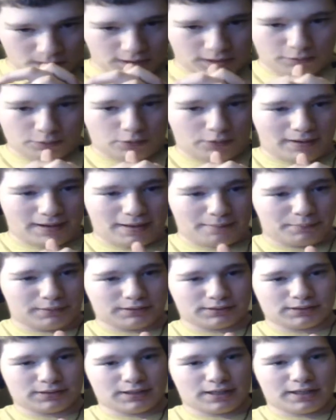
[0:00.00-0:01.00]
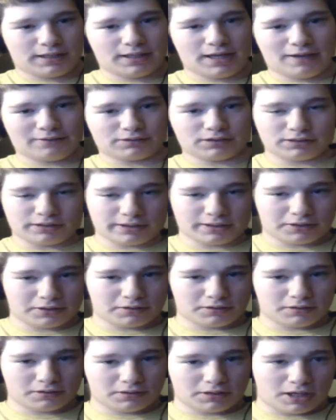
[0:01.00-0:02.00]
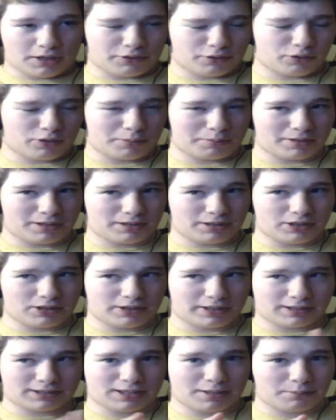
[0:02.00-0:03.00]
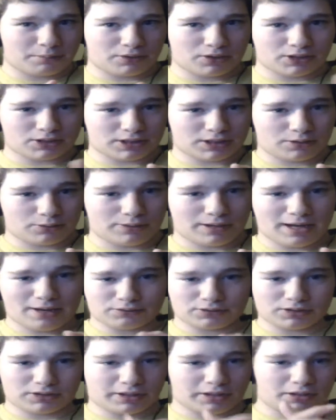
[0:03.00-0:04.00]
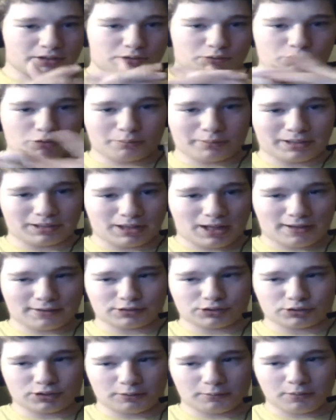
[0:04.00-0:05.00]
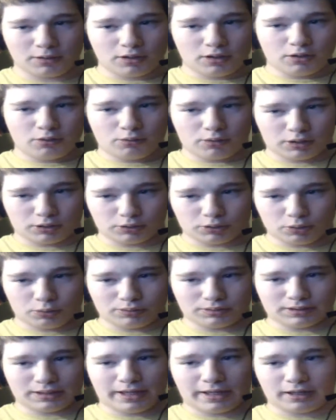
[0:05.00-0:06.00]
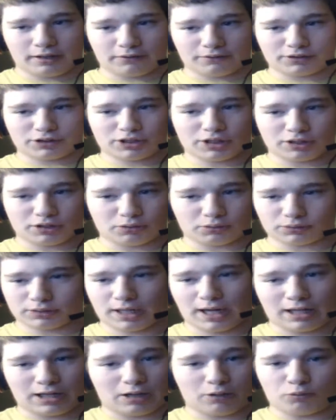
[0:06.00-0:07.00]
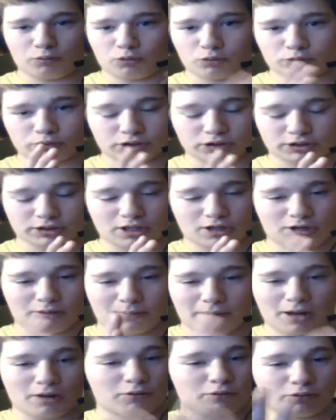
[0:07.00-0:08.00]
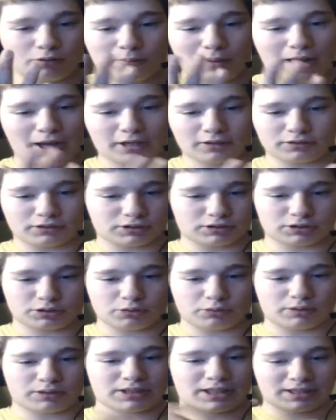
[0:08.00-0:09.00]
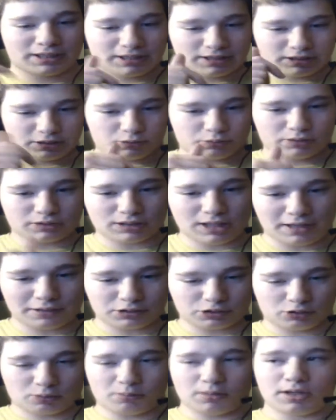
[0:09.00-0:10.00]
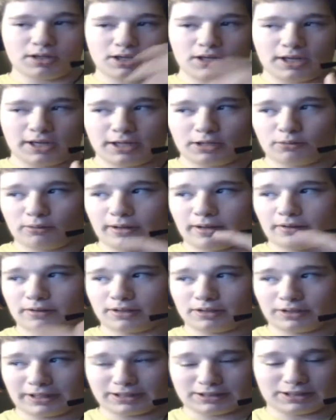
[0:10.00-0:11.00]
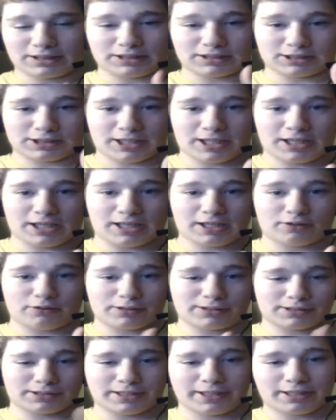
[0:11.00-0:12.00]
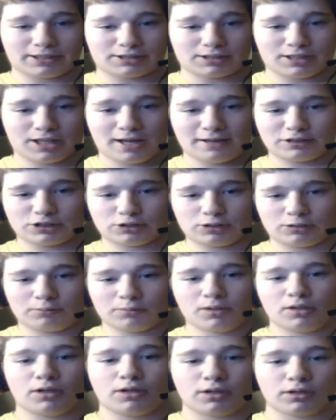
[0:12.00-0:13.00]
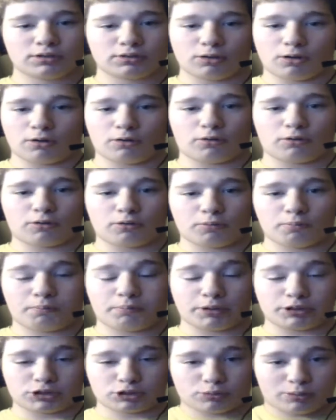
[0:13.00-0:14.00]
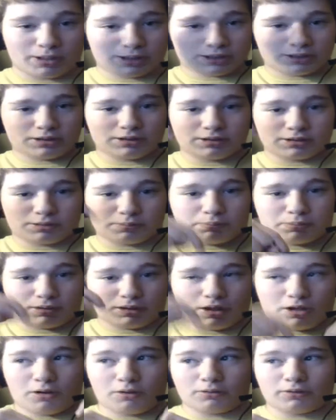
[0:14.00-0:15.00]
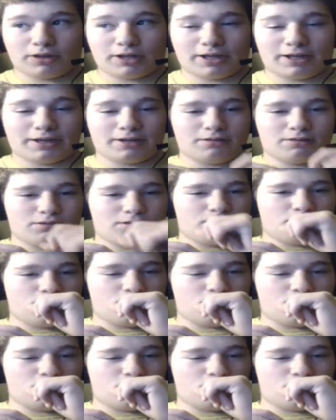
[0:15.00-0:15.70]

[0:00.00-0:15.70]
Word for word: And it won't happen today. After dinner, I think I'm eating dinner in like 10 minutes anyway. After dinner, there will be a live stream. We're going to do it then. If shit goes down, we'll just kick them out and automatically just do it because I need to do this live stream. Anyway, like I said, this and that. Question and answer live stream. So put your questions below there.